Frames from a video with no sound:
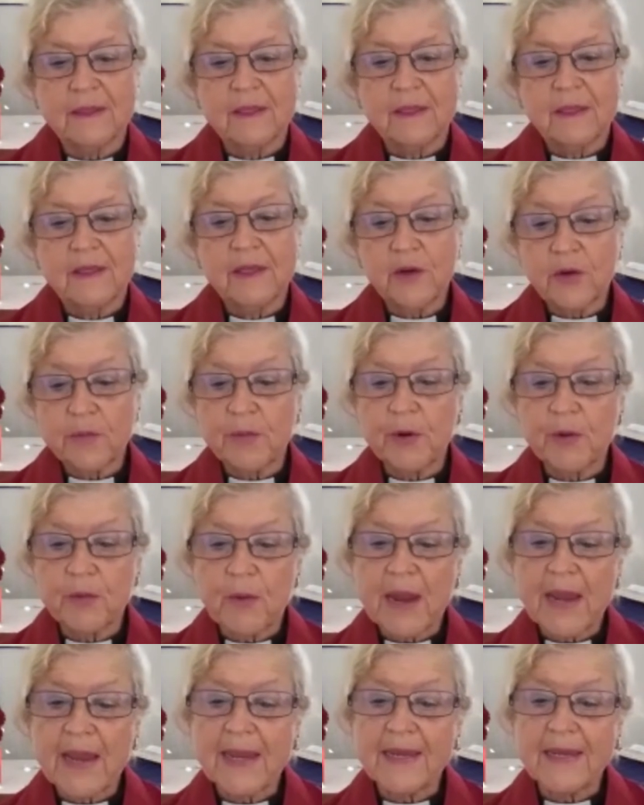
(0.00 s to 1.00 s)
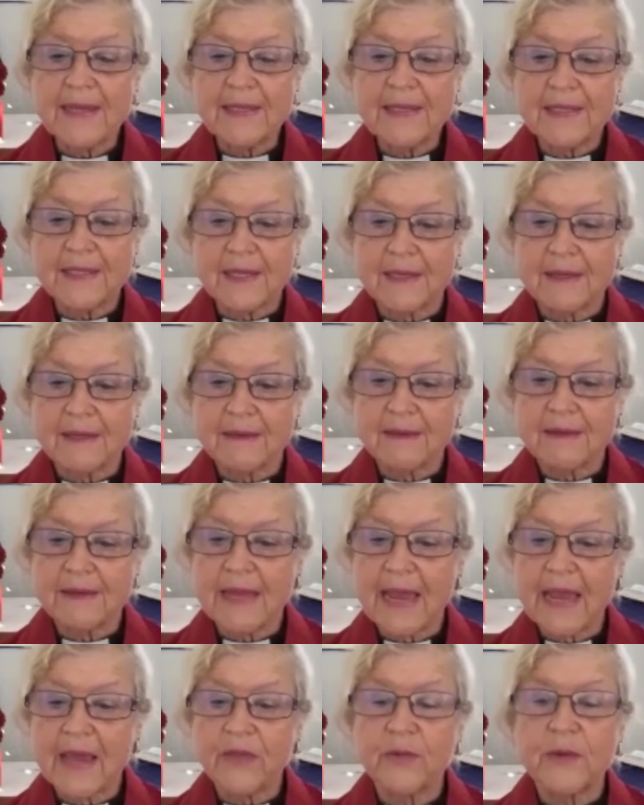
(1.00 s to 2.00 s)
There are parades and
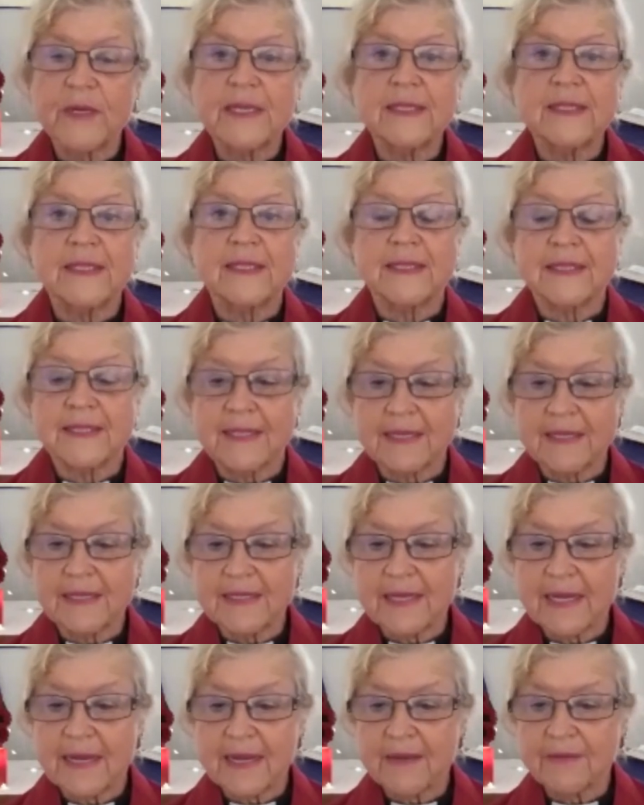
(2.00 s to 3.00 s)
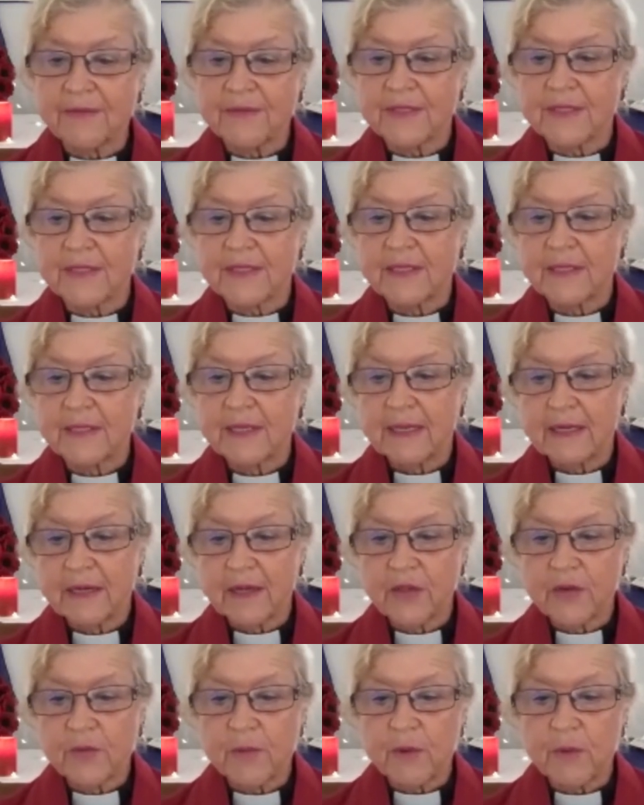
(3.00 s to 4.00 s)
gatherings at cenotaphs and
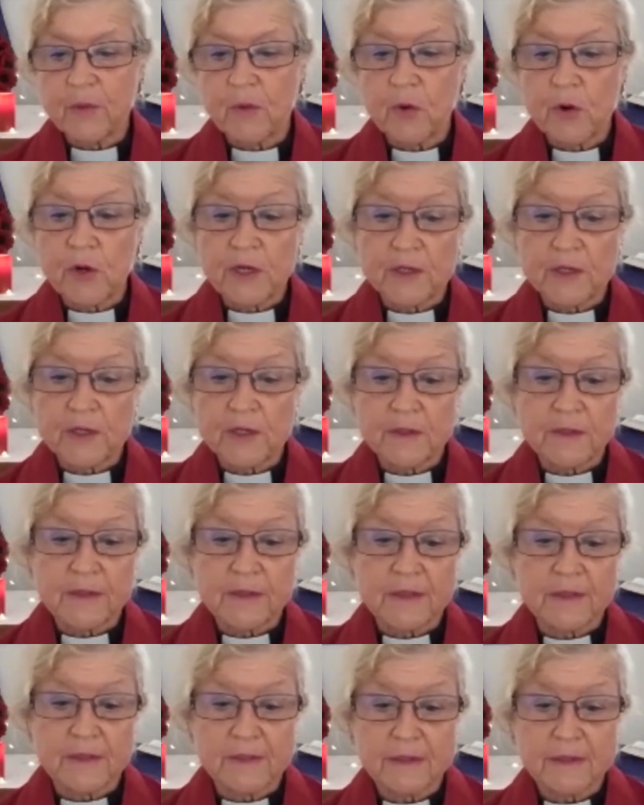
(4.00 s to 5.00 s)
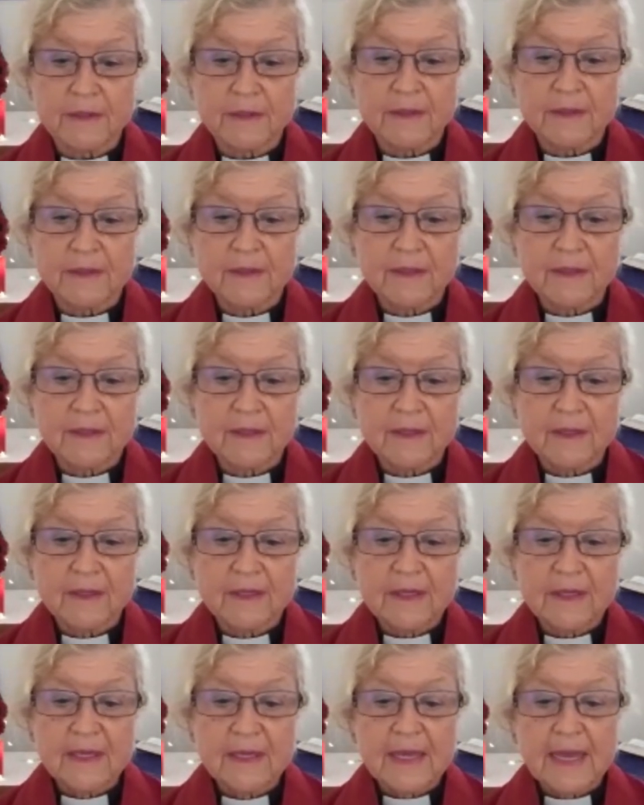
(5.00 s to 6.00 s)
other memorials,
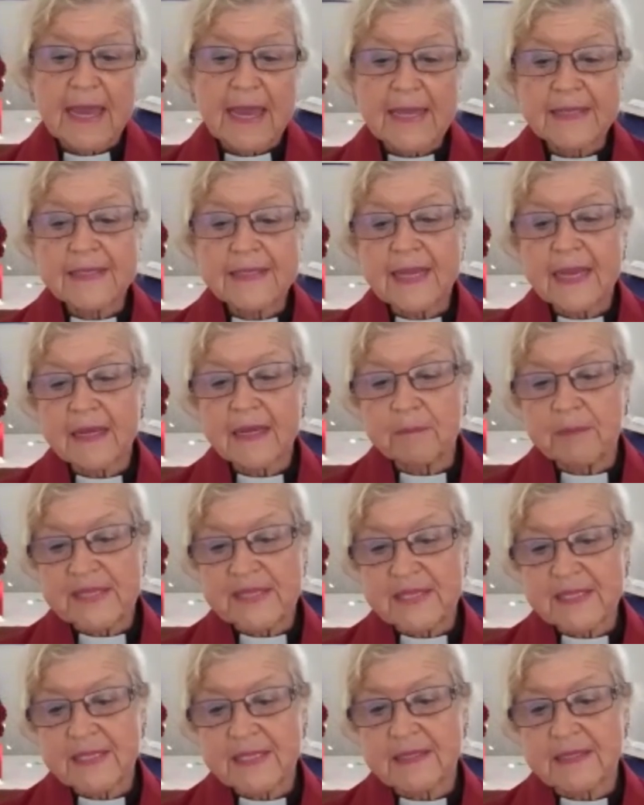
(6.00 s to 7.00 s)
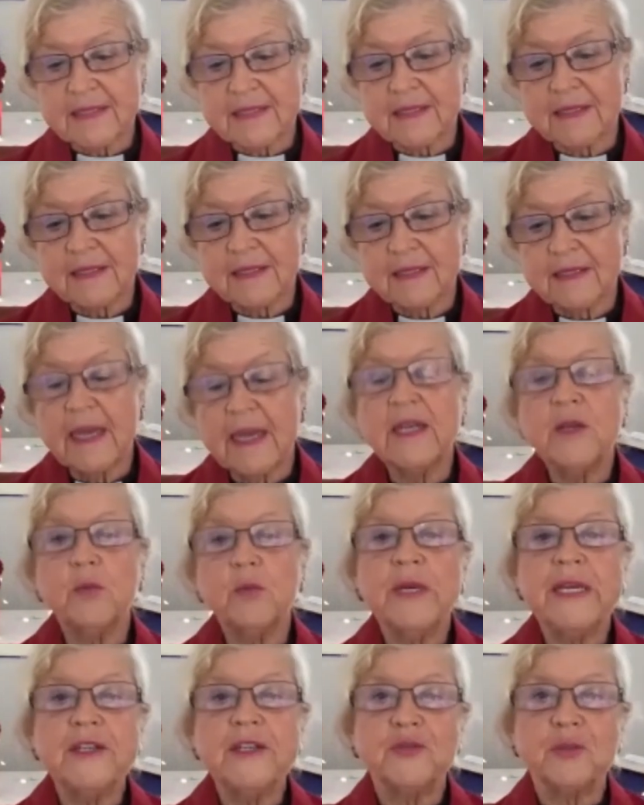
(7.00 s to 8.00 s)
Anzac biscuits, and a
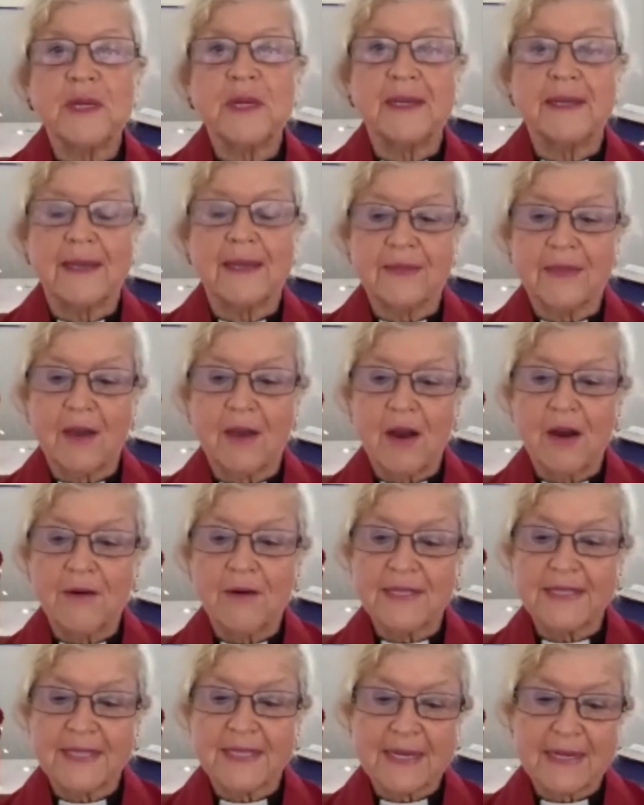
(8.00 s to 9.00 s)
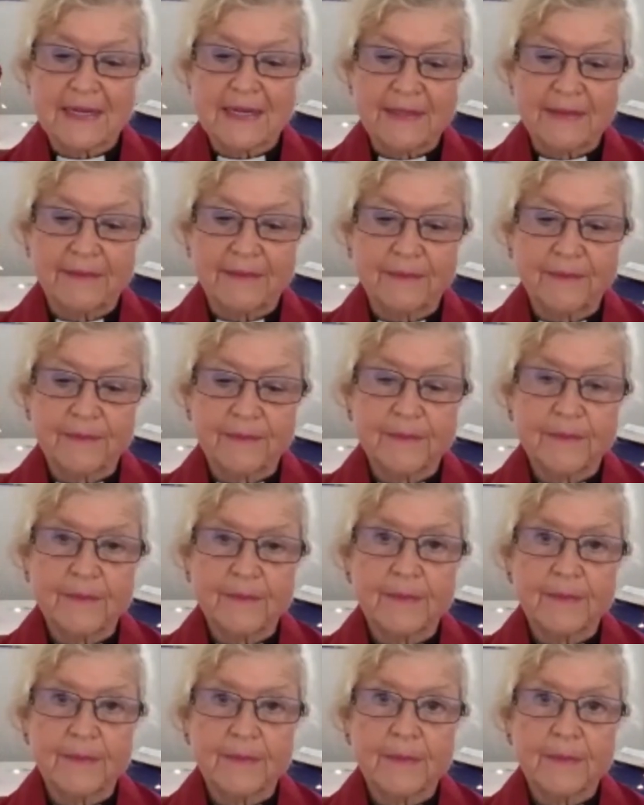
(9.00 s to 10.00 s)
wee drink at the RSA
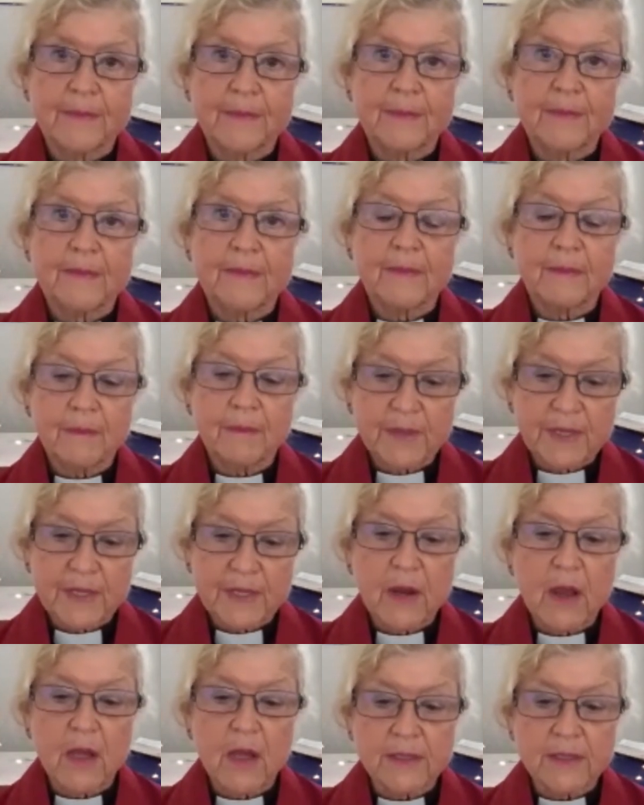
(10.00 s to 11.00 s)
but not